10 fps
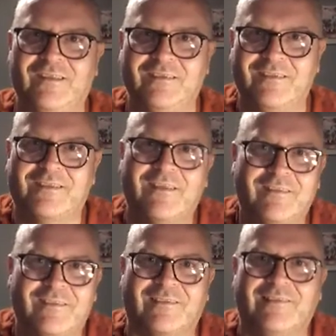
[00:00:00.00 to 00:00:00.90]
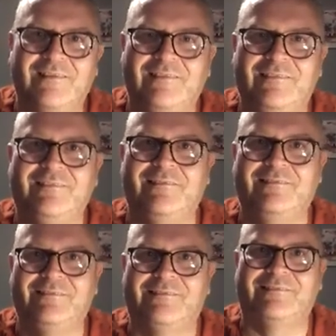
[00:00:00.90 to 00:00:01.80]
thinking to yourself, you're lying, little
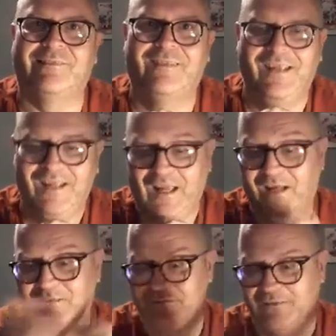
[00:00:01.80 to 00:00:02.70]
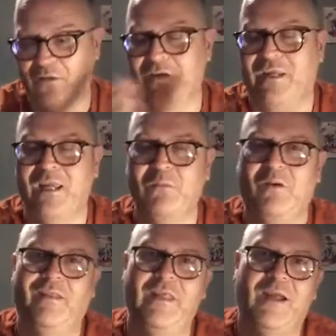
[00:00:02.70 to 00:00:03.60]
shit. Okay,
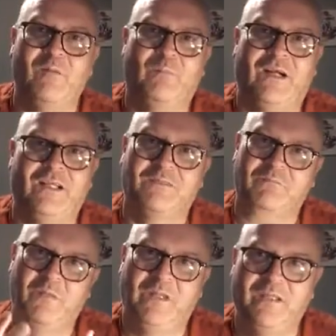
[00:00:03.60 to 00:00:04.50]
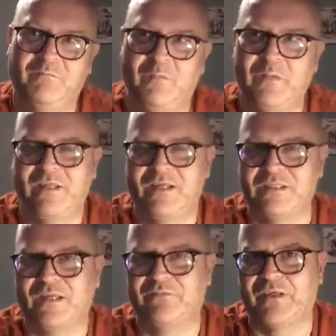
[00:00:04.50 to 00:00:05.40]
well, let that pass. Maybe there
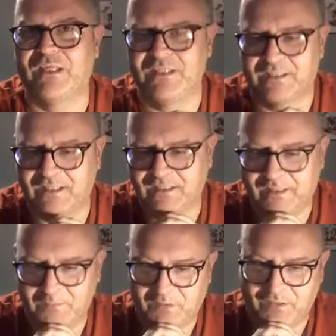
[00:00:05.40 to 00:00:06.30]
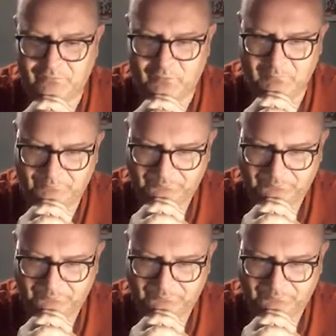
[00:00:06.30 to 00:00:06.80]
is a funny scent in the perfume.